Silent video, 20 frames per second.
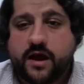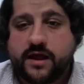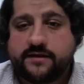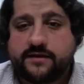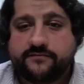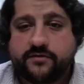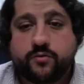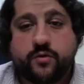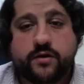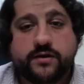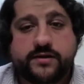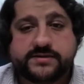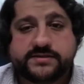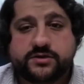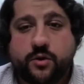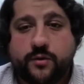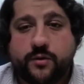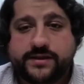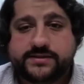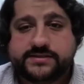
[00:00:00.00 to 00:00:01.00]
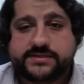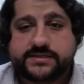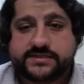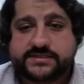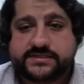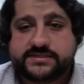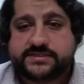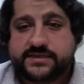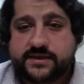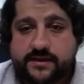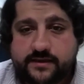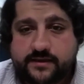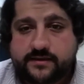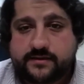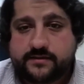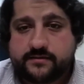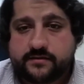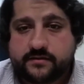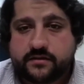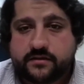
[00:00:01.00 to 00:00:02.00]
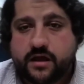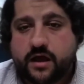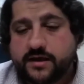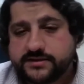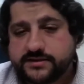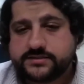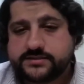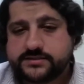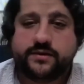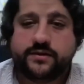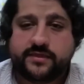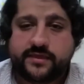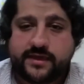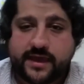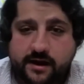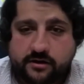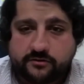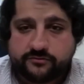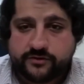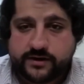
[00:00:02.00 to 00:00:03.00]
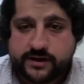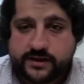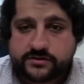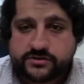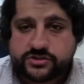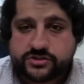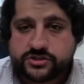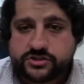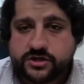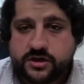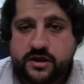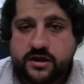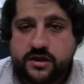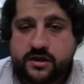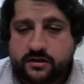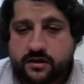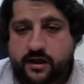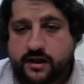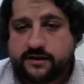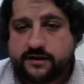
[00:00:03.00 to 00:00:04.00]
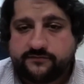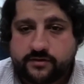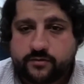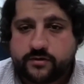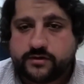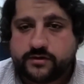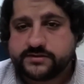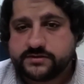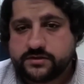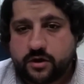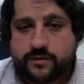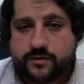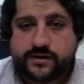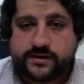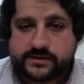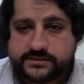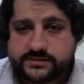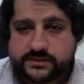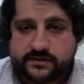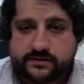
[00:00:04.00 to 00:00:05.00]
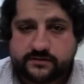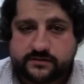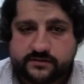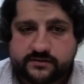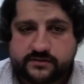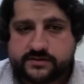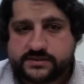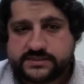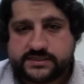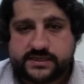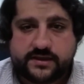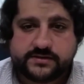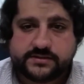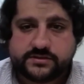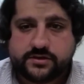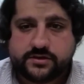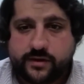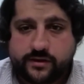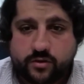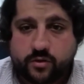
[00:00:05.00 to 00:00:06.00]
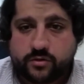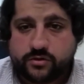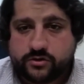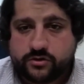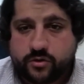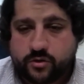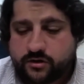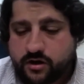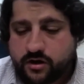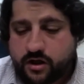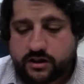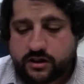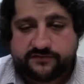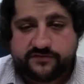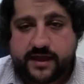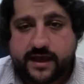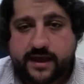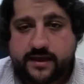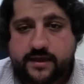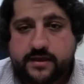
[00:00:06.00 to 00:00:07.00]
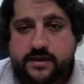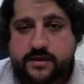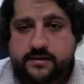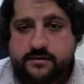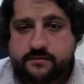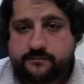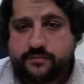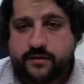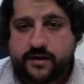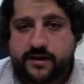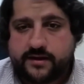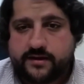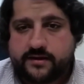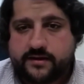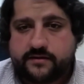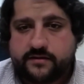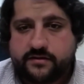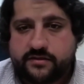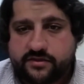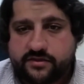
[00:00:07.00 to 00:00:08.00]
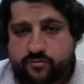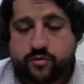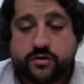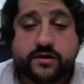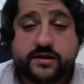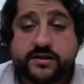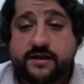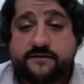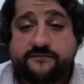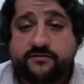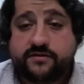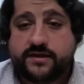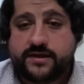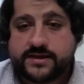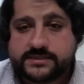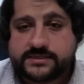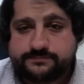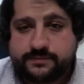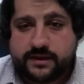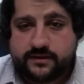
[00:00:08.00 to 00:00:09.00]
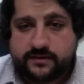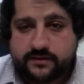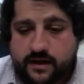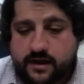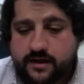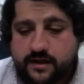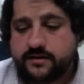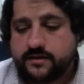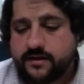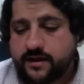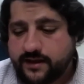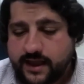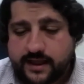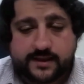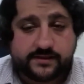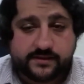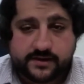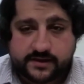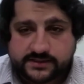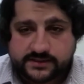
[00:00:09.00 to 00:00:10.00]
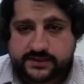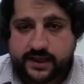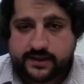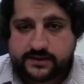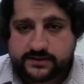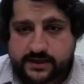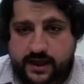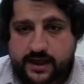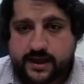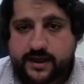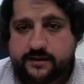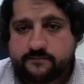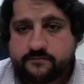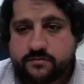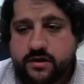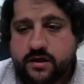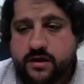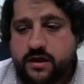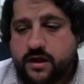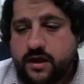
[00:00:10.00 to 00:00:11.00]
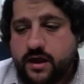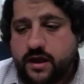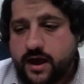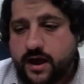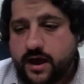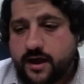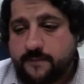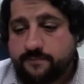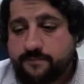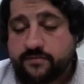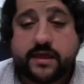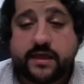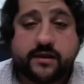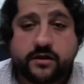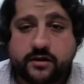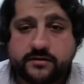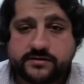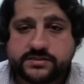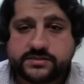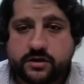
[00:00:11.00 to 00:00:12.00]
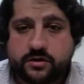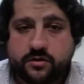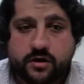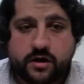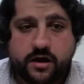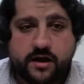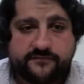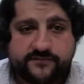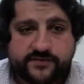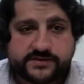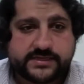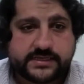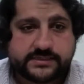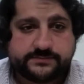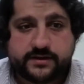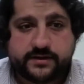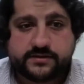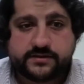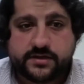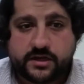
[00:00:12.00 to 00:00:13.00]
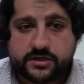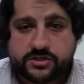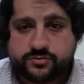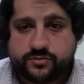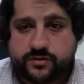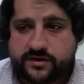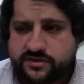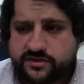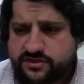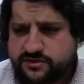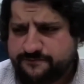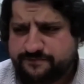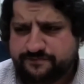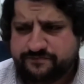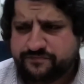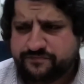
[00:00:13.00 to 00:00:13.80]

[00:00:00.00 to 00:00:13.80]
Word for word: not everyone is going to see us doing the outreach not everyone is going to see us going door to door and all of that but the work definitely is being done again it does take time um, and then also our office has been in touch with